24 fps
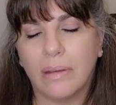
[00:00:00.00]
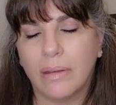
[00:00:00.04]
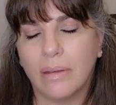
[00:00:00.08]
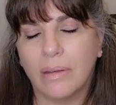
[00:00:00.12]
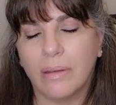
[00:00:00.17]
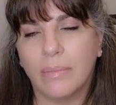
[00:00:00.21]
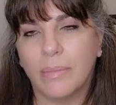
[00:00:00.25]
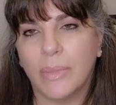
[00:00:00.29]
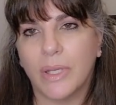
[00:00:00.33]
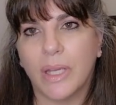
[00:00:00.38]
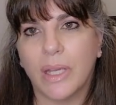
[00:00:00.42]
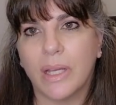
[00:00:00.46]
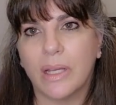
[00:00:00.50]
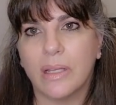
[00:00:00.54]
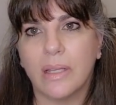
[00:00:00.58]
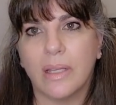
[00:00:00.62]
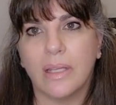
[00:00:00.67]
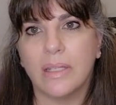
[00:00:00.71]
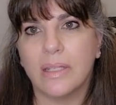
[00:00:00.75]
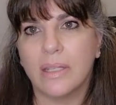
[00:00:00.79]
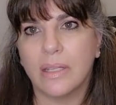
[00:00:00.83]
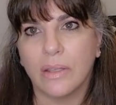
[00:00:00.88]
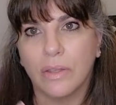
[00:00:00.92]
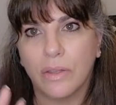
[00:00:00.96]
because
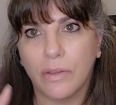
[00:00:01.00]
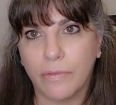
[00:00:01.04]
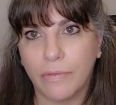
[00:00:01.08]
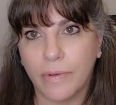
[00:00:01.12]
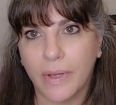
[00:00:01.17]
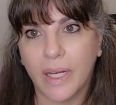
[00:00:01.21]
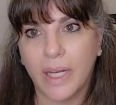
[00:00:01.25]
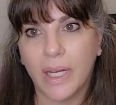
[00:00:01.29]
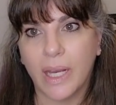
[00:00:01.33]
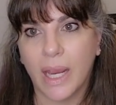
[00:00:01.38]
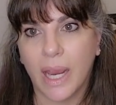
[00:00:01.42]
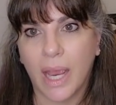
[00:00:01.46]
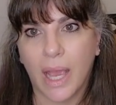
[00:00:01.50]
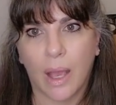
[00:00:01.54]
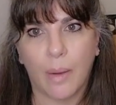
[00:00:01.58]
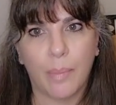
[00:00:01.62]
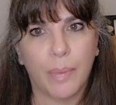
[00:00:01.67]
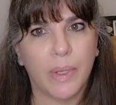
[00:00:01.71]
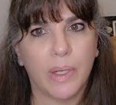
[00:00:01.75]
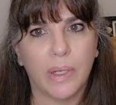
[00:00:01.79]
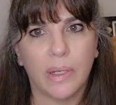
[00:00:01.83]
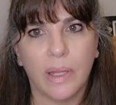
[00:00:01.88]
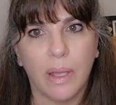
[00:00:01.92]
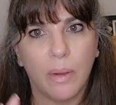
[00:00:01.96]
until the funding
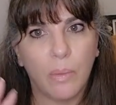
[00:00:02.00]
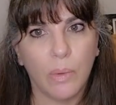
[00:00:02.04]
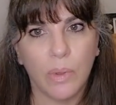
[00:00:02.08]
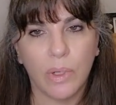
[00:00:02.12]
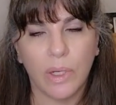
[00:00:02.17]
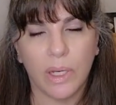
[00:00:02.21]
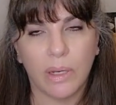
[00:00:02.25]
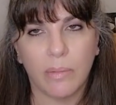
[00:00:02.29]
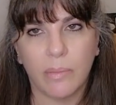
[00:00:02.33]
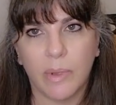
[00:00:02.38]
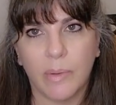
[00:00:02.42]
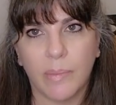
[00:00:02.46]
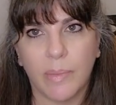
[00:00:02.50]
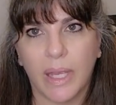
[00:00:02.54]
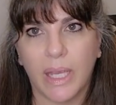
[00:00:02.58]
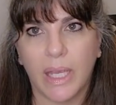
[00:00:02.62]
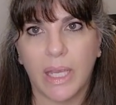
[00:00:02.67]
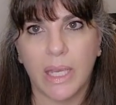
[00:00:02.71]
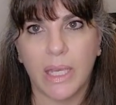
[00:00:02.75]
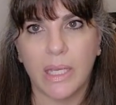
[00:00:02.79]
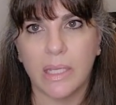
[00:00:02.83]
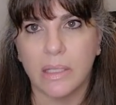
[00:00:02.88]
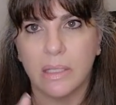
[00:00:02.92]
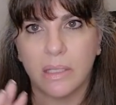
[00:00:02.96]
happened, they wouldn't give me my
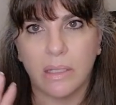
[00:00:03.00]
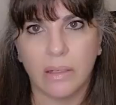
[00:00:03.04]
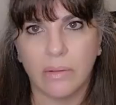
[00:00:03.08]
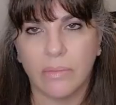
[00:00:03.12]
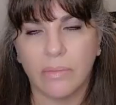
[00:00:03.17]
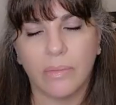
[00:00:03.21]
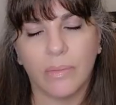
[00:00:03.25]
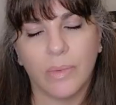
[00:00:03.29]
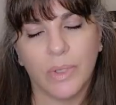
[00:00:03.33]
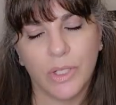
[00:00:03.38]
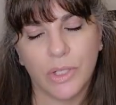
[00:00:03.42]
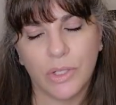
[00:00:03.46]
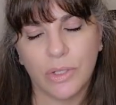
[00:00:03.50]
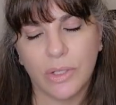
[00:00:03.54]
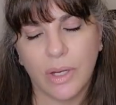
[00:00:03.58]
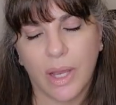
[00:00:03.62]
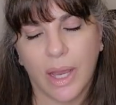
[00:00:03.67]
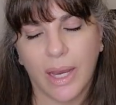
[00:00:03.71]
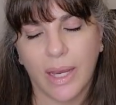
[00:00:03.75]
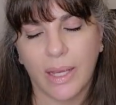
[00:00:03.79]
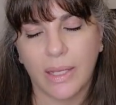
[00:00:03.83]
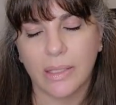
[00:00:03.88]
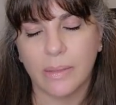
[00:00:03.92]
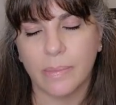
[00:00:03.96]
keys, which I
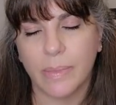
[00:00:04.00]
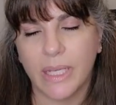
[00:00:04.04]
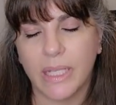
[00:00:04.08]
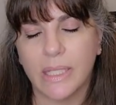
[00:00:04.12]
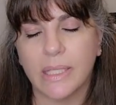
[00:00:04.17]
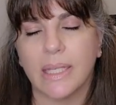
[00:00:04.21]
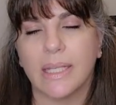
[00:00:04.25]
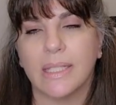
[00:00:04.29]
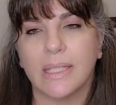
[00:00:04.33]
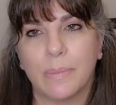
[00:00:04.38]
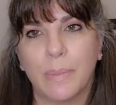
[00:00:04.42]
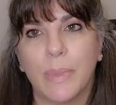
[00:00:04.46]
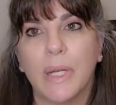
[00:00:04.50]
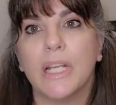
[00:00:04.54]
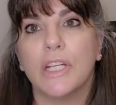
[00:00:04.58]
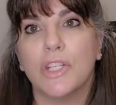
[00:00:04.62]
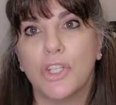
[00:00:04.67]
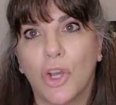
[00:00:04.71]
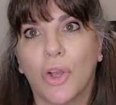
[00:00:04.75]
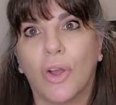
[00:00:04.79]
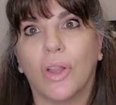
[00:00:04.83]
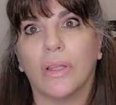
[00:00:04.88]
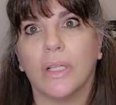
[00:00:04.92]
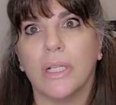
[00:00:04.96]
guess makes sense, but it
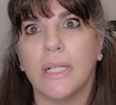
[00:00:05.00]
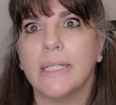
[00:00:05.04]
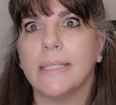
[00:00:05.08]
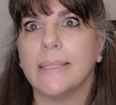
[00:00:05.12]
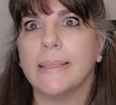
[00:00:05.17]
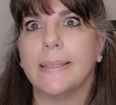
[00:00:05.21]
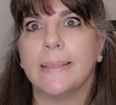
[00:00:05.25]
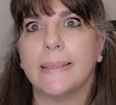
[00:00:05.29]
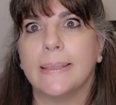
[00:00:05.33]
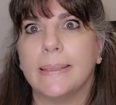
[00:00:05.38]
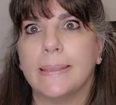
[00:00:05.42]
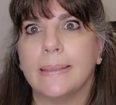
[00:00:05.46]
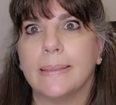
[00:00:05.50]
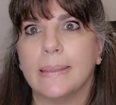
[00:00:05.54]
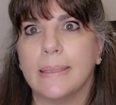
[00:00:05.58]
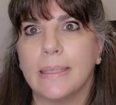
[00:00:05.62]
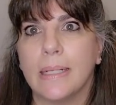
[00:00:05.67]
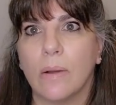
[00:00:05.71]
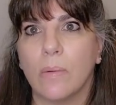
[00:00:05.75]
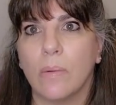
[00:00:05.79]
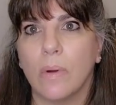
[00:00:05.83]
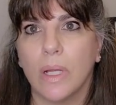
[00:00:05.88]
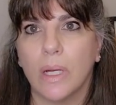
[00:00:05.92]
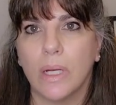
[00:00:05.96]
took a lot longer than I
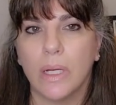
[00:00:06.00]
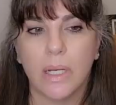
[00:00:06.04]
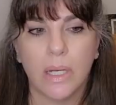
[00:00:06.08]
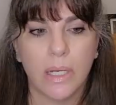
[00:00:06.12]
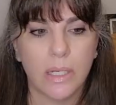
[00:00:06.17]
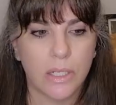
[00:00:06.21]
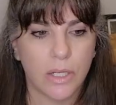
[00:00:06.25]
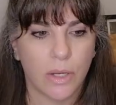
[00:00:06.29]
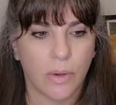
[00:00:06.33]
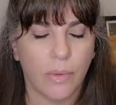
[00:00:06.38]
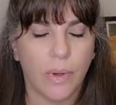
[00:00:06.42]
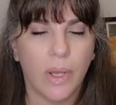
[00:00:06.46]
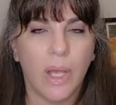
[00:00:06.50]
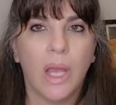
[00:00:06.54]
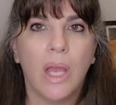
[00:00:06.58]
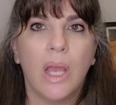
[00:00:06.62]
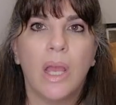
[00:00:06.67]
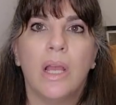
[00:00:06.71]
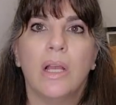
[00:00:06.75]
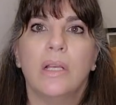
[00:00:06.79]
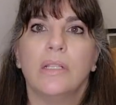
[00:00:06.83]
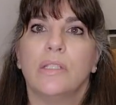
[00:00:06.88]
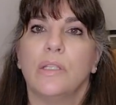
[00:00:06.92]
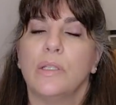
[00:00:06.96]
wanted it to.
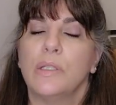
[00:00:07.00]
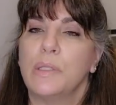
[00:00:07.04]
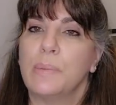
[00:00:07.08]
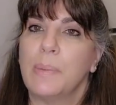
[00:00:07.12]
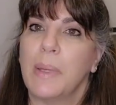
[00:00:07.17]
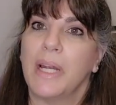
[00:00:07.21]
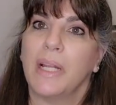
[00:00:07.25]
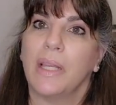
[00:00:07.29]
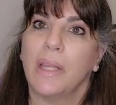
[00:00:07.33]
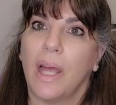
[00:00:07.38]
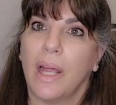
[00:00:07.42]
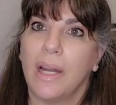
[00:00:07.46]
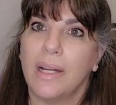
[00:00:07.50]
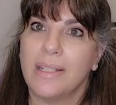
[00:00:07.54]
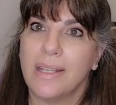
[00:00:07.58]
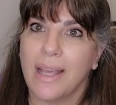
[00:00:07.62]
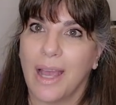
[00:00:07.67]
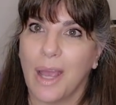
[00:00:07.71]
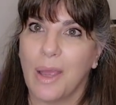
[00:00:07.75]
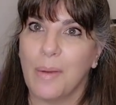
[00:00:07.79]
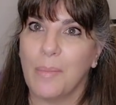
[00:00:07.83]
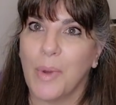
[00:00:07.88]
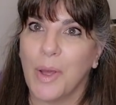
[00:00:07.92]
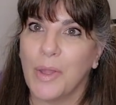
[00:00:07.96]
So you spent a lot of
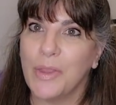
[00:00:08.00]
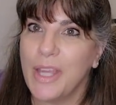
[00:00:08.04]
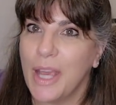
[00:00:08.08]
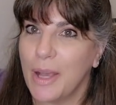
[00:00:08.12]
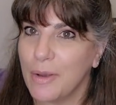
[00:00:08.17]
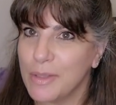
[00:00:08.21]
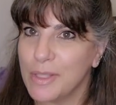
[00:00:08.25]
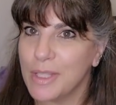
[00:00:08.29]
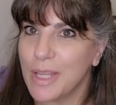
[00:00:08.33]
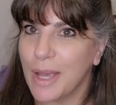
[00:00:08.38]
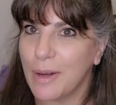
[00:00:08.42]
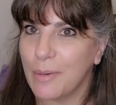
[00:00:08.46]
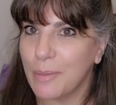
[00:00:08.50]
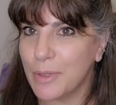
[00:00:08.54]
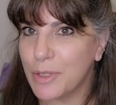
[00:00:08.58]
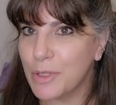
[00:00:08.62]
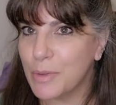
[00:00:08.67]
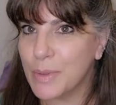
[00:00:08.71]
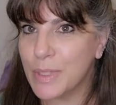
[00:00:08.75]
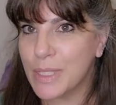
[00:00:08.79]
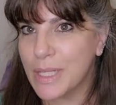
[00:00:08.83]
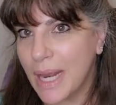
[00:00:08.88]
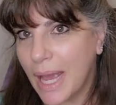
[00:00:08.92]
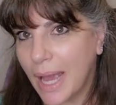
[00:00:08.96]
time on the outside, which
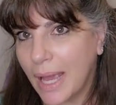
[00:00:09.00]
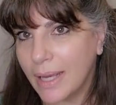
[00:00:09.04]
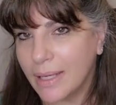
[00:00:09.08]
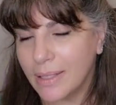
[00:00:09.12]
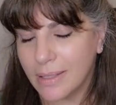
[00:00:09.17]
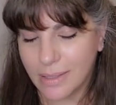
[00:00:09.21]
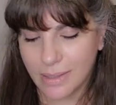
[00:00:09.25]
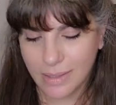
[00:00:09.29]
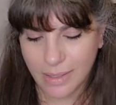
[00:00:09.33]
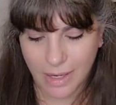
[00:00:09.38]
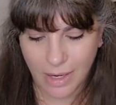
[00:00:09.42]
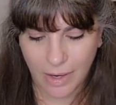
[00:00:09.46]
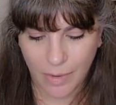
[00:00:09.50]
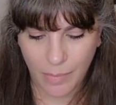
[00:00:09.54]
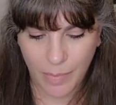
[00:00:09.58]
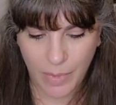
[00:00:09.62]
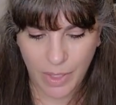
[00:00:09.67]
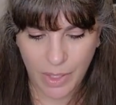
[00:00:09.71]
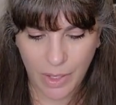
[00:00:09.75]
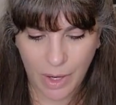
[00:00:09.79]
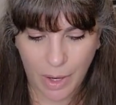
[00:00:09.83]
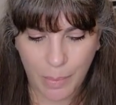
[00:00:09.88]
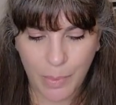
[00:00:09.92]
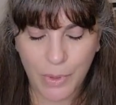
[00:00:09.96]
was nice. It gave me
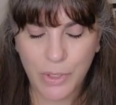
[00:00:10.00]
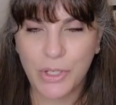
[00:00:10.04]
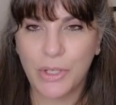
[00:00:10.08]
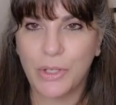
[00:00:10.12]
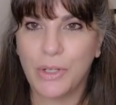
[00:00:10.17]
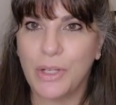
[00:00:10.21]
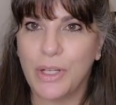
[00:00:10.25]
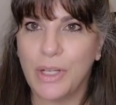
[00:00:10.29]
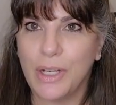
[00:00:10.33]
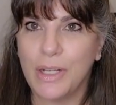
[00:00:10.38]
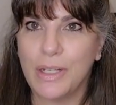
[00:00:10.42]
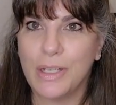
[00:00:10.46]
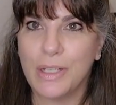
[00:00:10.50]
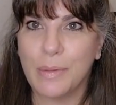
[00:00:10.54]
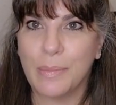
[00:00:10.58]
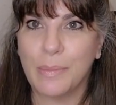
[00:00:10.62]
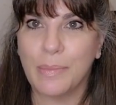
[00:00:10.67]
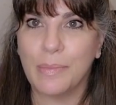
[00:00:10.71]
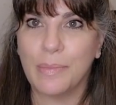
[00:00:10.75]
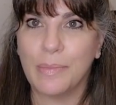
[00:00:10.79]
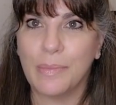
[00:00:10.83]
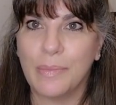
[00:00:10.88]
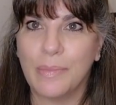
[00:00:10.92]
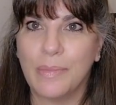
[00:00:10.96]
an opportunity
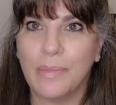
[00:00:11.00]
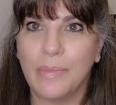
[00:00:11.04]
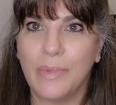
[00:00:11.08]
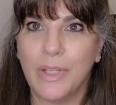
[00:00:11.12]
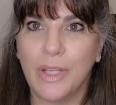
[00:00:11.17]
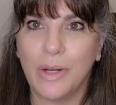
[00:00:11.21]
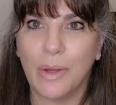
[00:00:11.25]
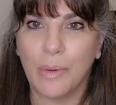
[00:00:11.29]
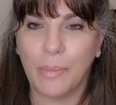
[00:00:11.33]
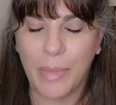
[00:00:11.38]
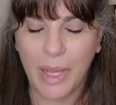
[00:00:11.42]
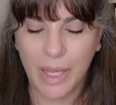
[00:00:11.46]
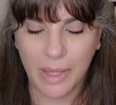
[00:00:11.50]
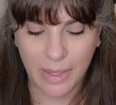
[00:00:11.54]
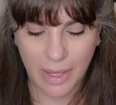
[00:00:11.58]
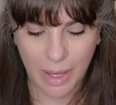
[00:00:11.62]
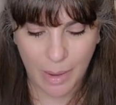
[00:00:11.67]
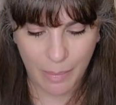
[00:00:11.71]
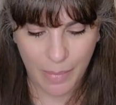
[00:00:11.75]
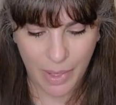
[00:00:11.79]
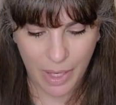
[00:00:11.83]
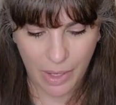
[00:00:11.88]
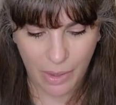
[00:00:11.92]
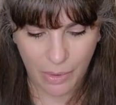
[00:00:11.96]
to, you know, make that
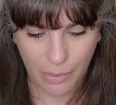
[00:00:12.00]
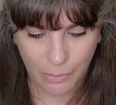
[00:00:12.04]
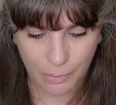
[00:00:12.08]
my own.